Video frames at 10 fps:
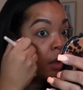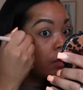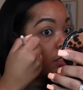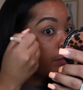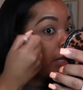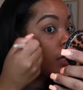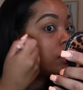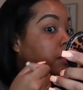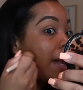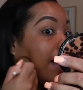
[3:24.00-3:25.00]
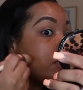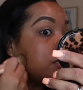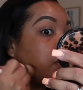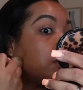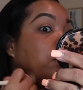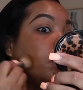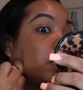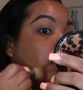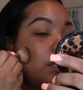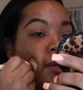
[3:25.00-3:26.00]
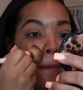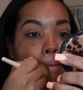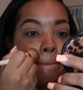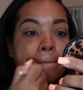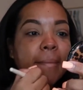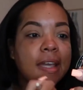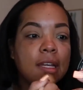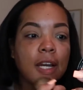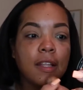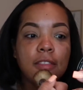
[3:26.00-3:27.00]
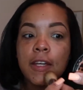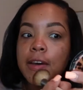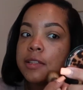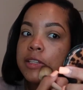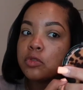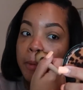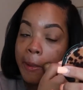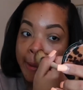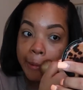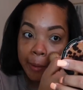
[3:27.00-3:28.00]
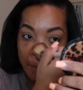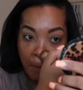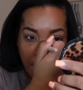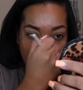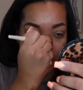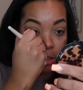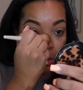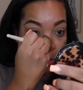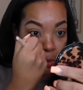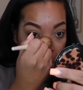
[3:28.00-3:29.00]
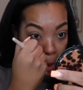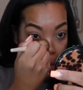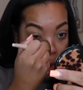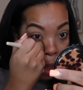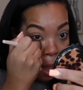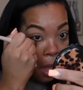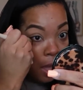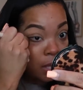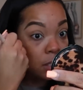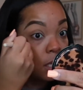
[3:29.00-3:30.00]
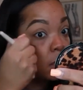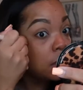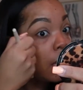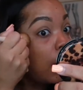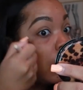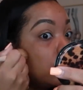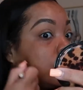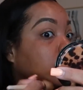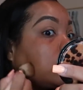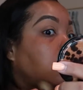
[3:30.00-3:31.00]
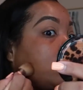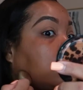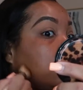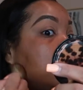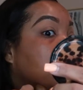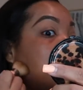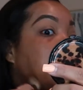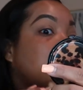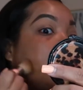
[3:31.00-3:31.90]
some errands to actually run, and I thought this would be a great way to test out this